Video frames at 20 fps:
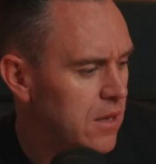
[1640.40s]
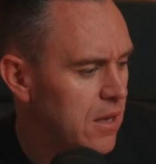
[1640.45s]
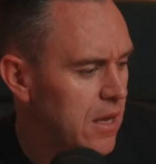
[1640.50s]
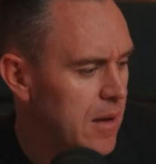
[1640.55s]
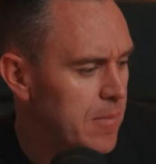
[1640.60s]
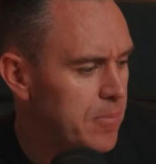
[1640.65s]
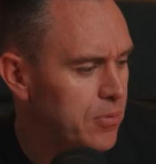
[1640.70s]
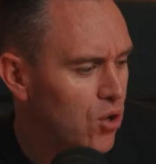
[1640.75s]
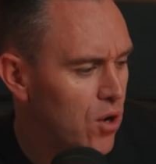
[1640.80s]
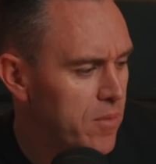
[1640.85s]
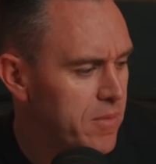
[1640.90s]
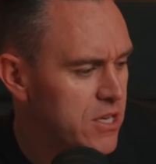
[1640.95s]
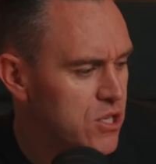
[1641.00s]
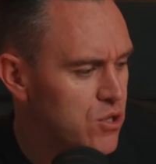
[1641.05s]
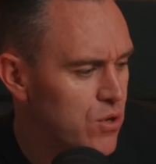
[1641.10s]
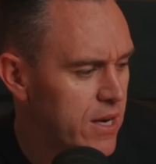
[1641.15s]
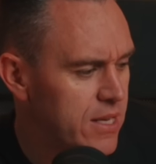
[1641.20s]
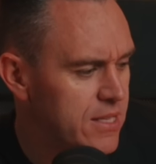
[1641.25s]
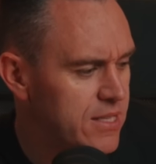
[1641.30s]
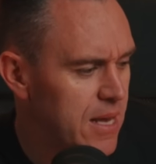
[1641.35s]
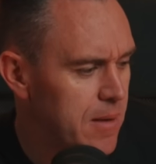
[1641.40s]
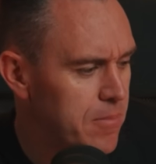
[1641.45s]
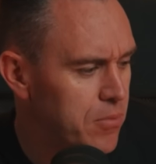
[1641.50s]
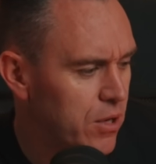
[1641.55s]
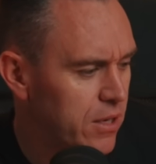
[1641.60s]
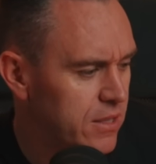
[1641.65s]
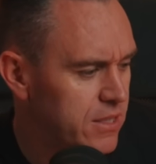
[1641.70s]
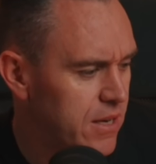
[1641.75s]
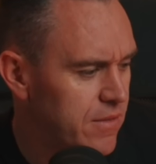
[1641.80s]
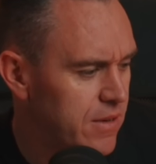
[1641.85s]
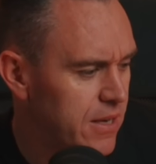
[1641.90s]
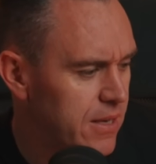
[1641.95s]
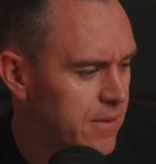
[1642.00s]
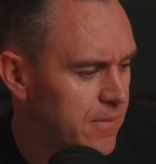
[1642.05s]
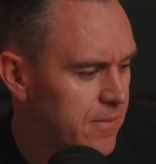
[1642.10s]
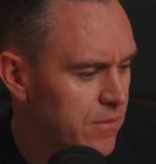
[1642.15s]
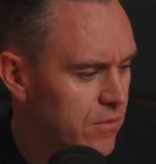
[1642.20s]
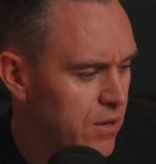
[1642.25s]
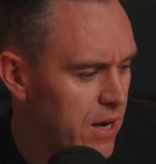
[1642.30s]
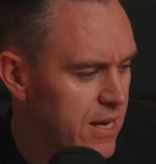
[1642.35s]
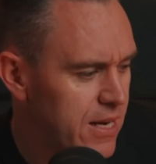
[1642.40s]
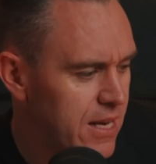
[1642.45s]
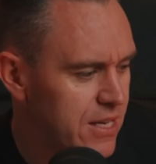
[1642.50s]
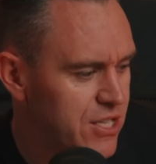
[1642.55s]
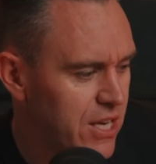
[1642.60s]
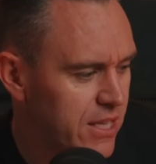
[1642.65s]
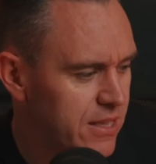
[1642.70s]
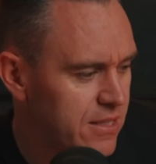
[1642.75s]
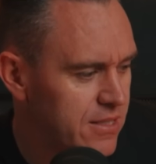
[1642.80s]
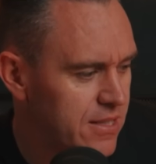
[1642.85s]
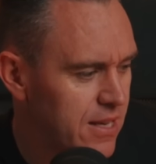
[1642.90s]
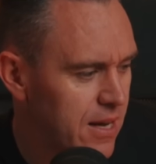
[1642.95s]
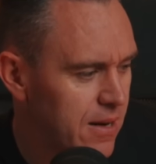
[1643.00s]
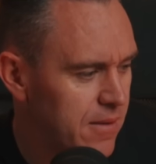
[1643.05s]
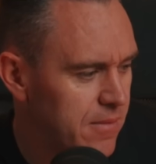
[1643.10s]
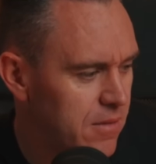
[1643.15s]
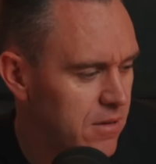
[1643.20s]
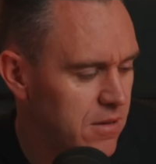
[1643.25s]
employment trends and productivity. Right now, check this out.